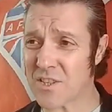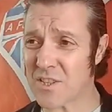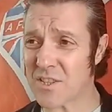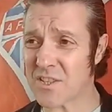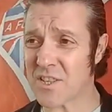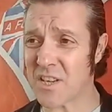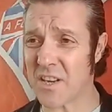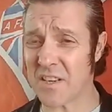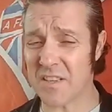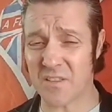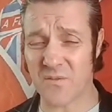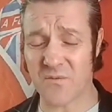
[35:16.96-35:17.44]

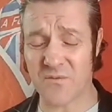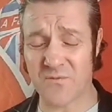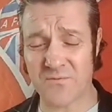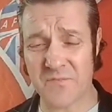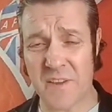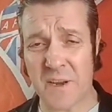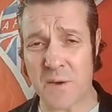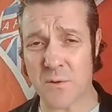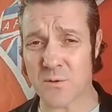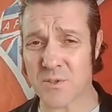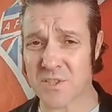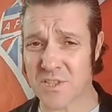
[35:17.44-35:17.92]

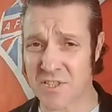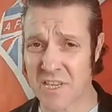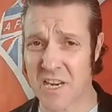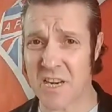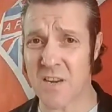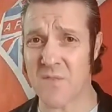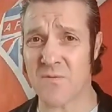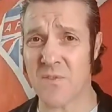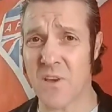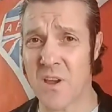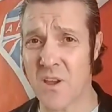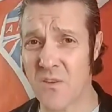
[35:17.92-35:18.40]

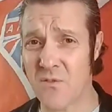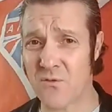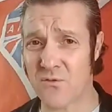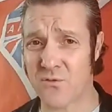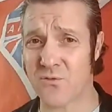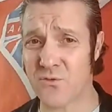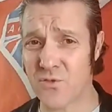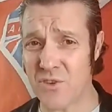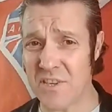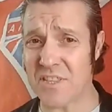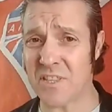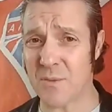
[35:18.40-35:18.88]
fail-safe
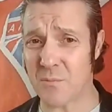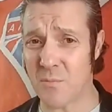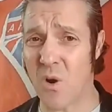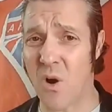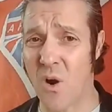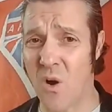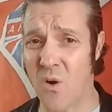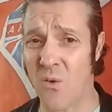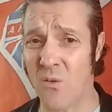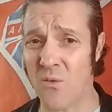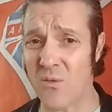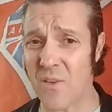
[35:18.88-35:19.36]
freedom
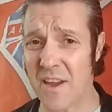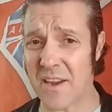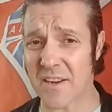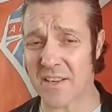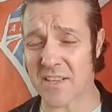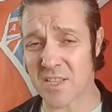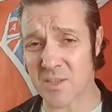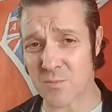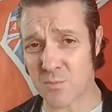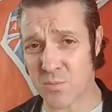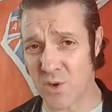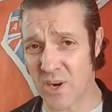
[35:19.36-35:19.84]
of
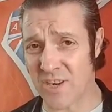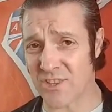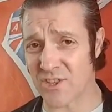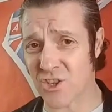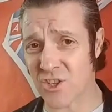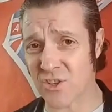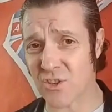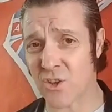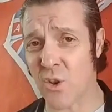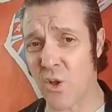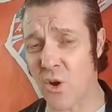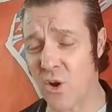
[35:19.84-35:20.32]
expression
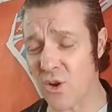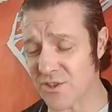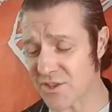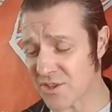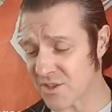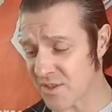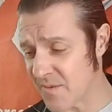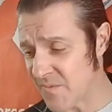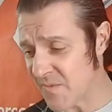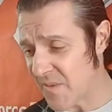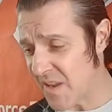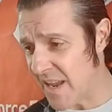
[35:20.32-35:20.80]
clause.
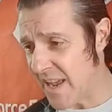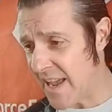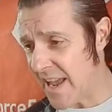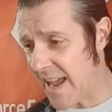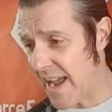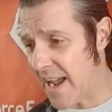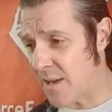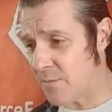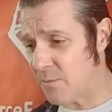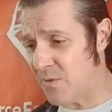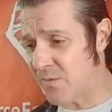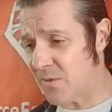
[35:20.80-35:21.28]

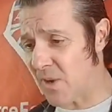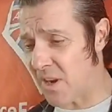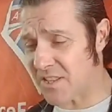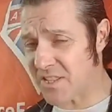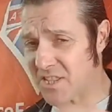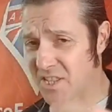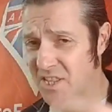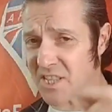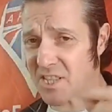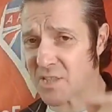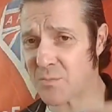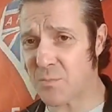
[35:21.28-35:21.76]
And we've got a
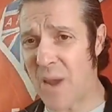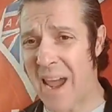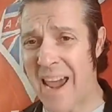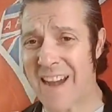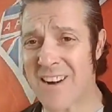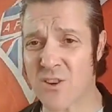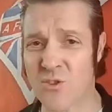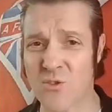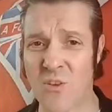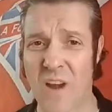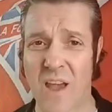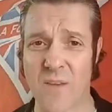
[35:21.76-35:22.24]

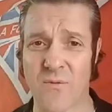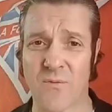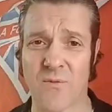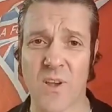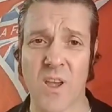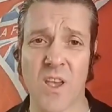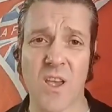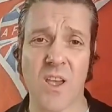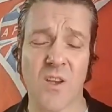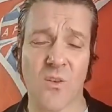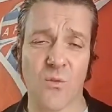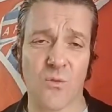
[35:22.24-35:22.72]
6-paragraph
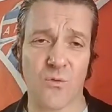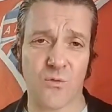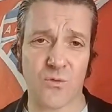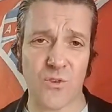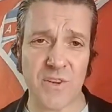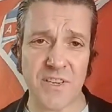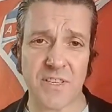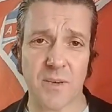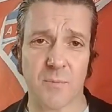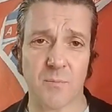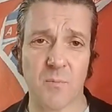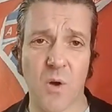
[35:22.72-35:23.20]

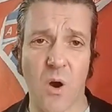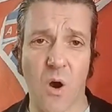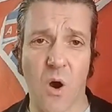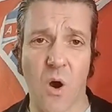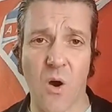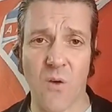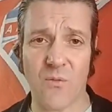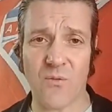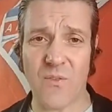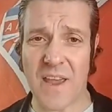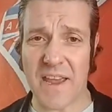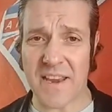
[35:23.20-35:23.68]
freedom
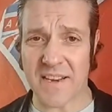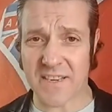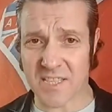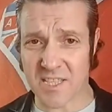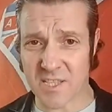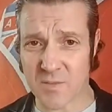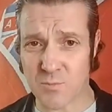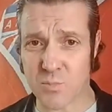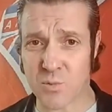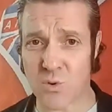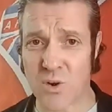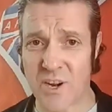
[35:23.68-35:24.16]
of
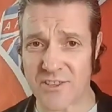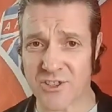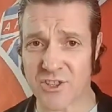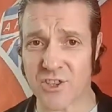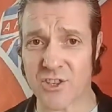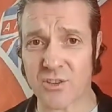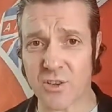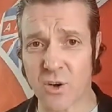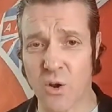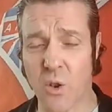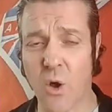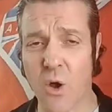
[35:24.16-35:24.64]
expression
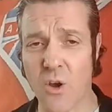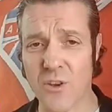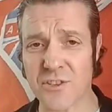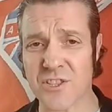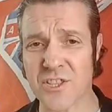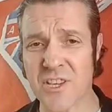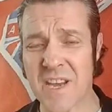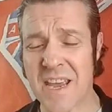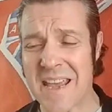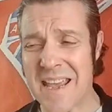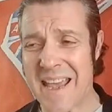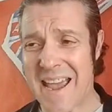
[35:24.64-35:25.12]
clause,
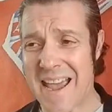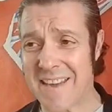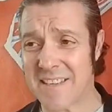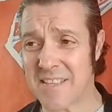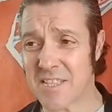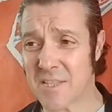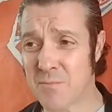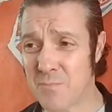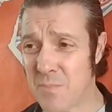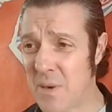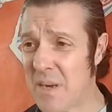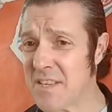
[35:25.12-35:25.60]
and it's
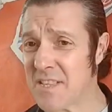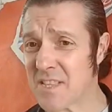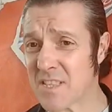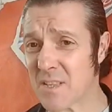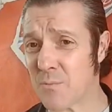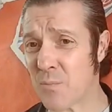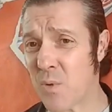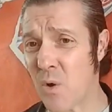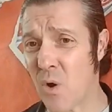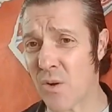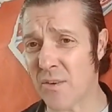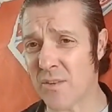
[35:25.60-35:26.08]
based
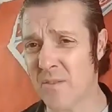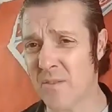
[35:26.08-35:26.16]
upon